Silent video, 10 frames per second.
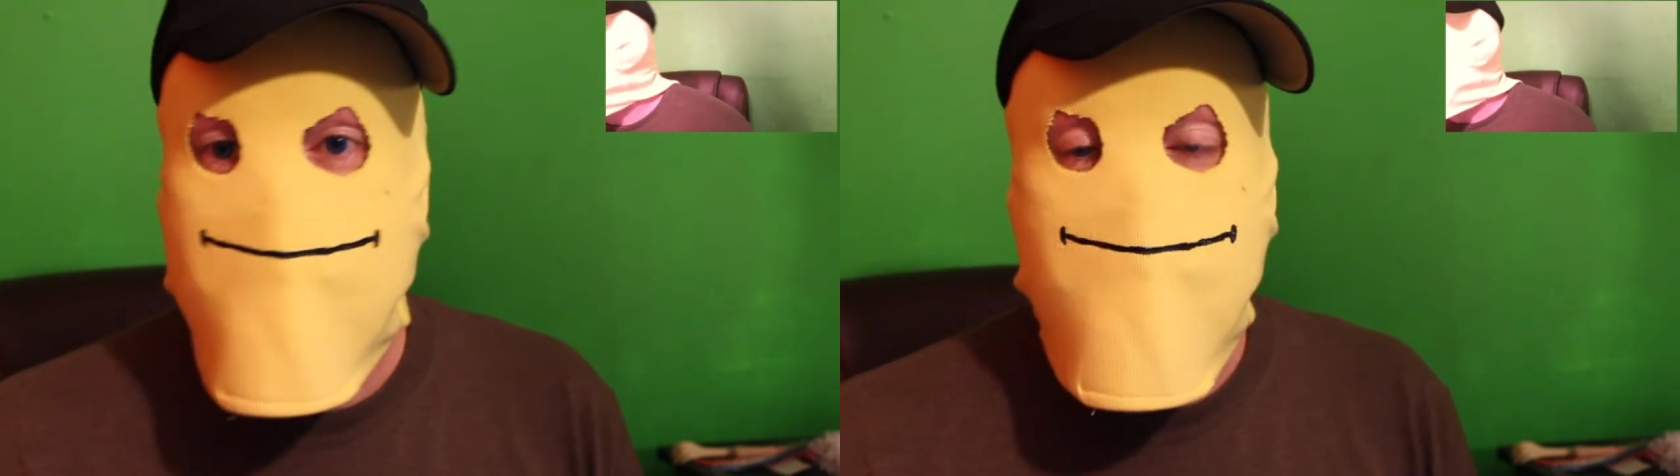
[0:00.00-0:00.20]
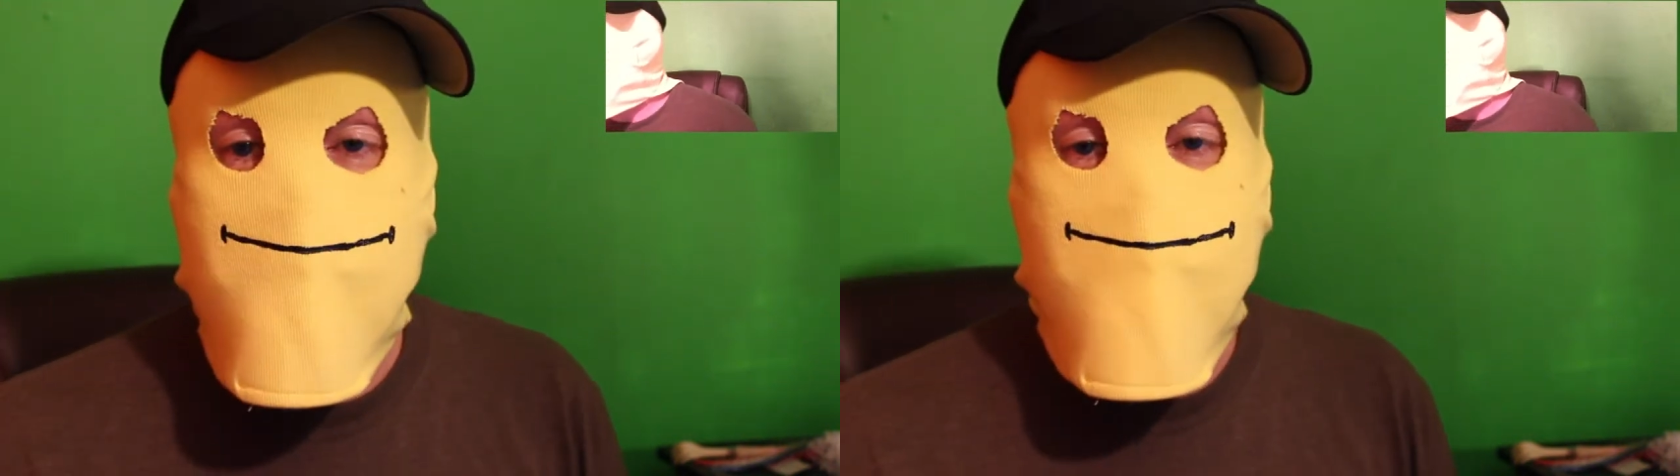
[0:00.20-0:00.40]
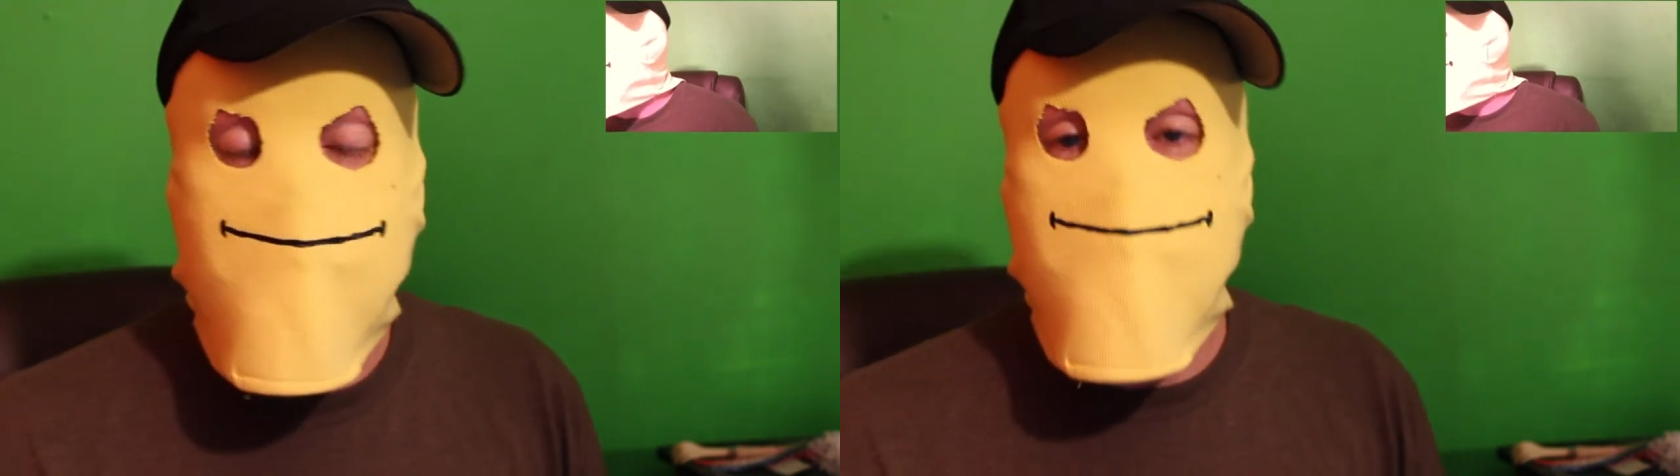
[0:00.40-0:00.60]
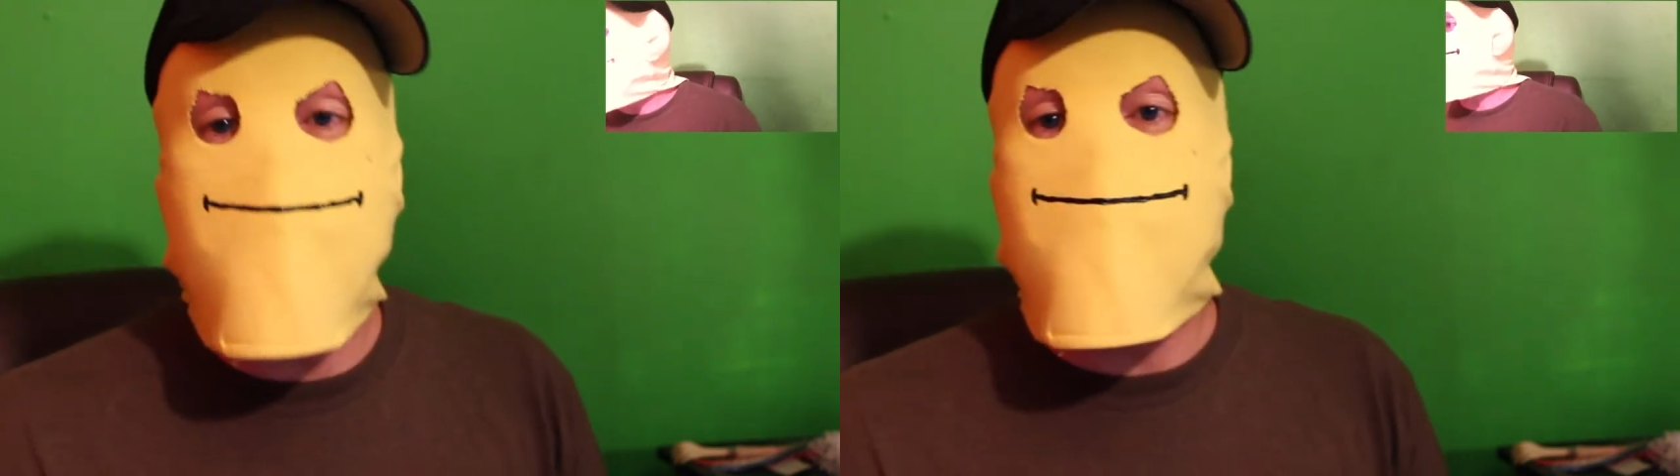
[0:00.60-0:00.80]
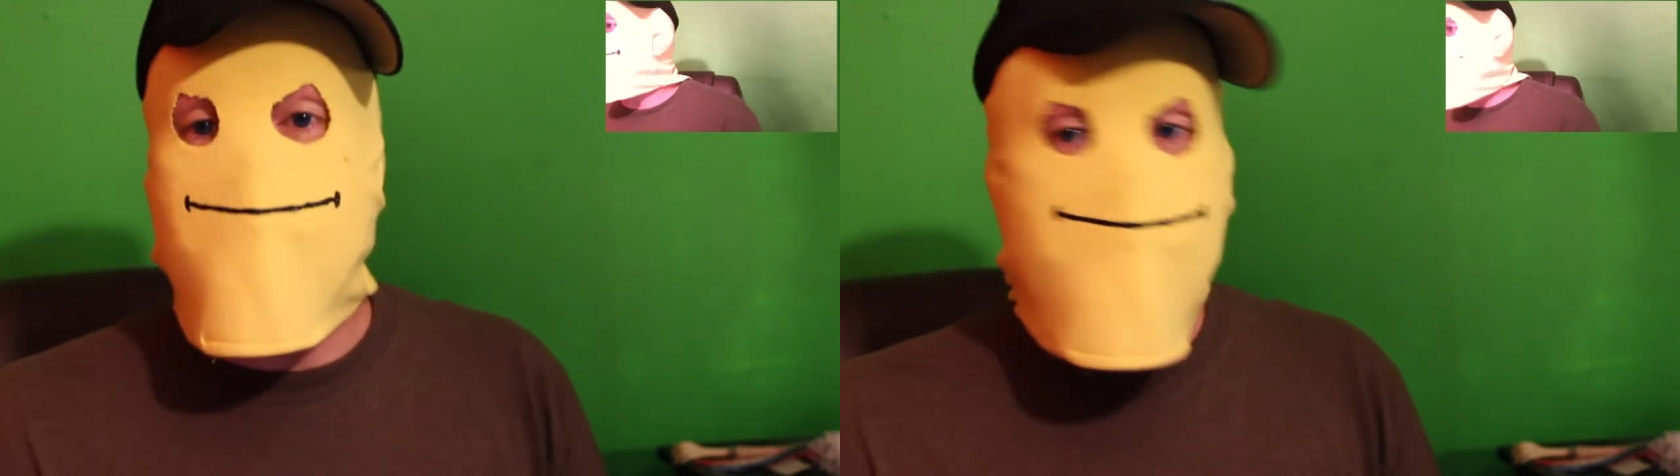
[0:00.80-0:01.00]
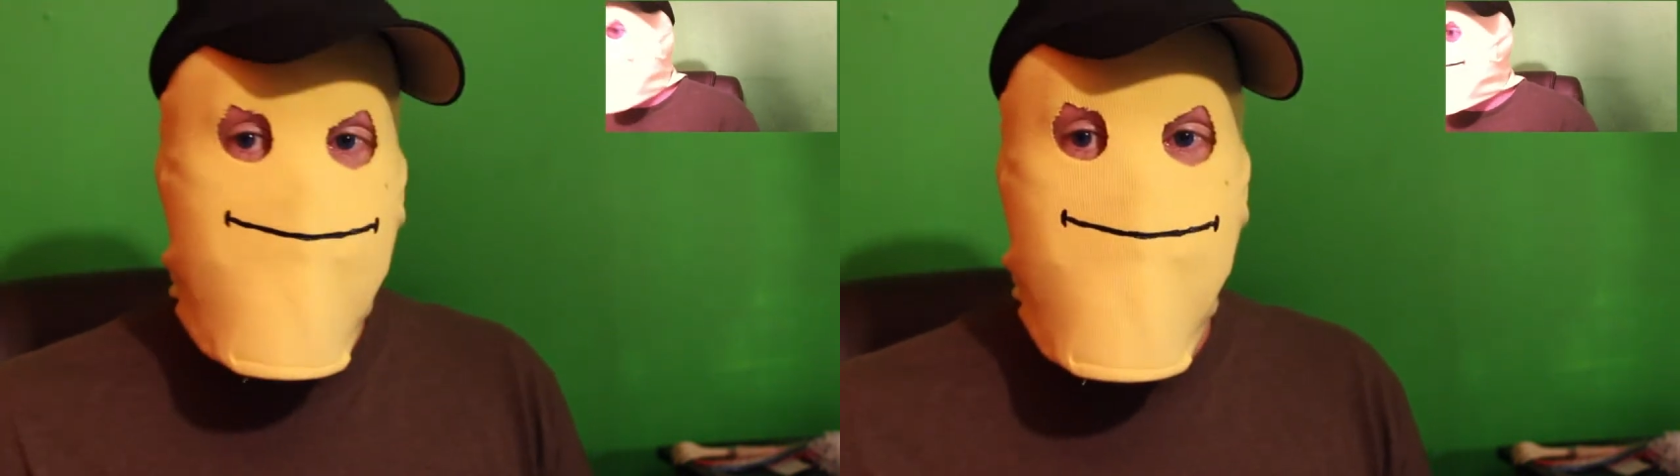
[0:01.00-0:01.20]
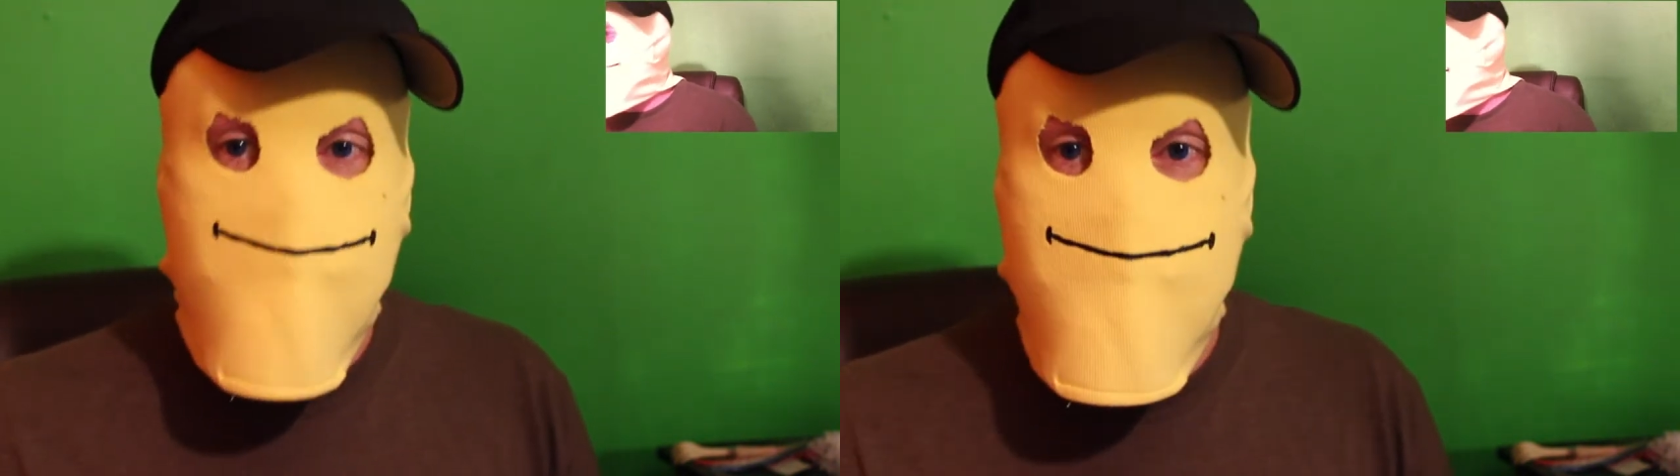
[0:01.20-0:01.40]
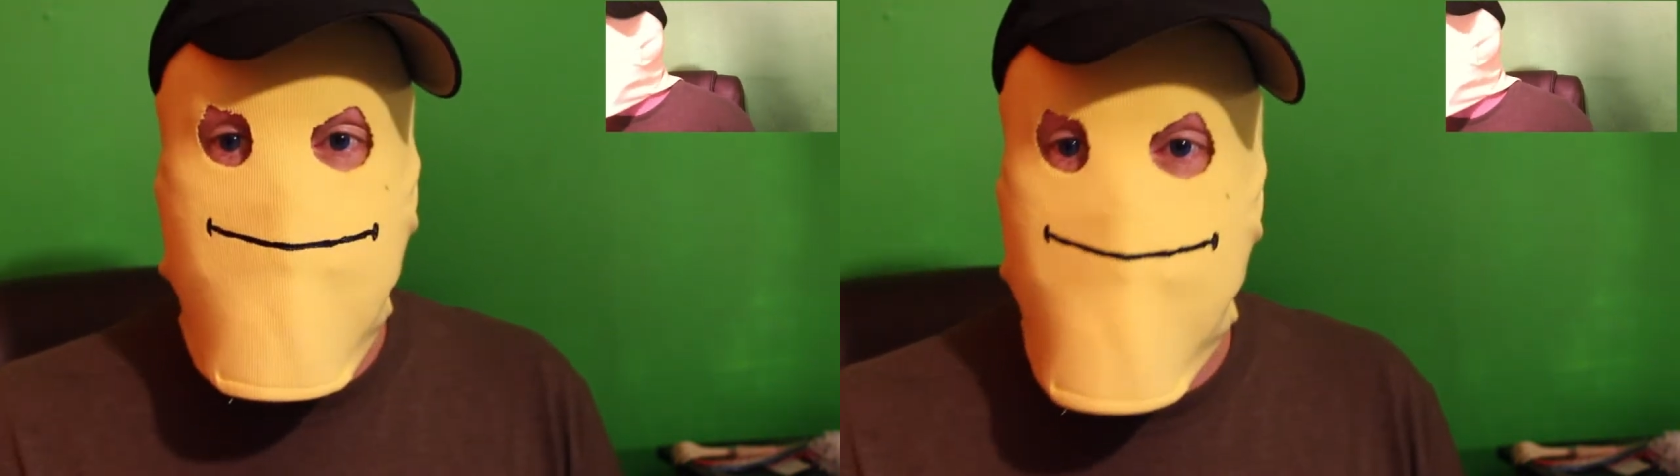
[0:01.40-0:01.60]
I'm not really the
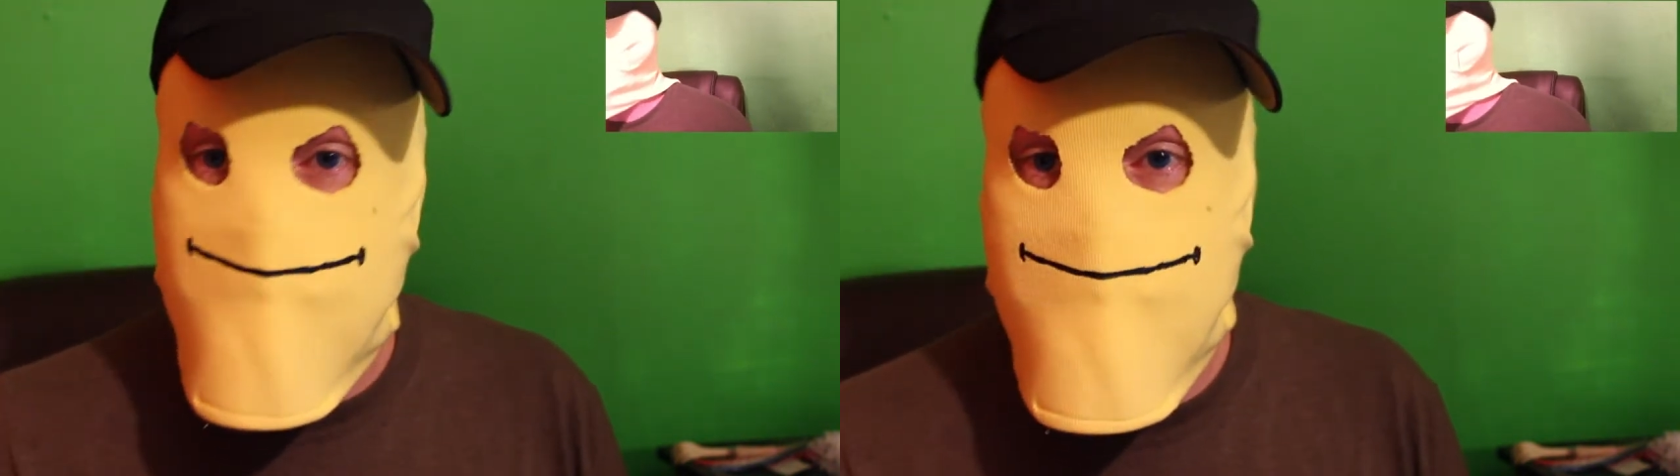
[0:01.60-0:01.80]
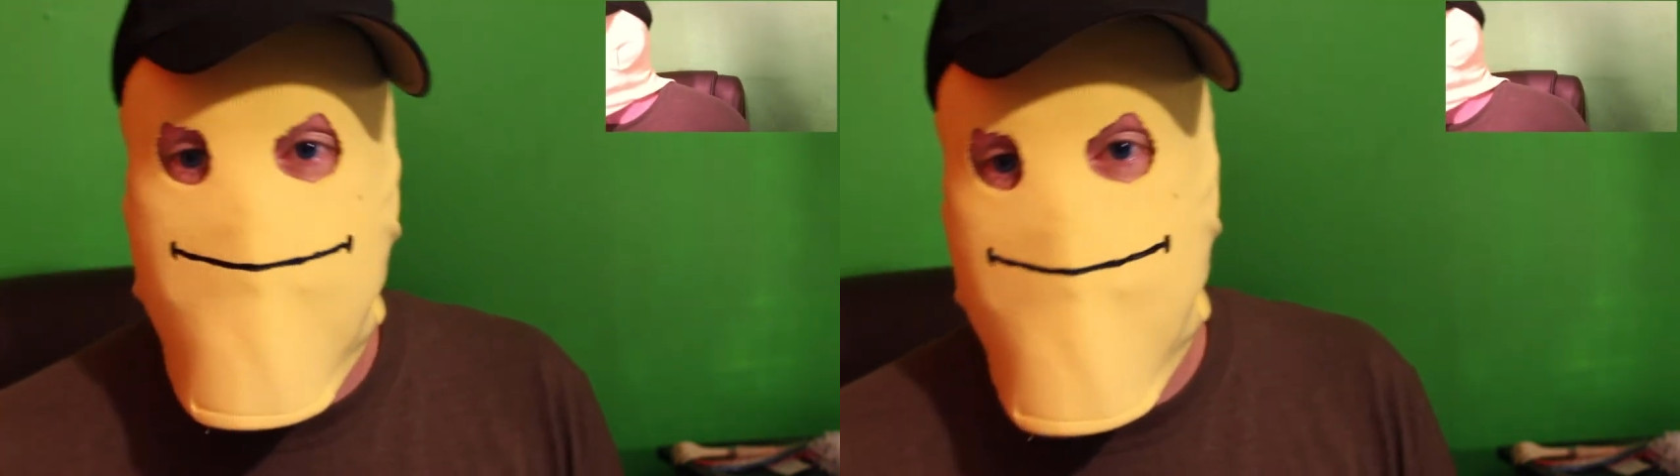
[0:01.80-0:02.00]
person to be giving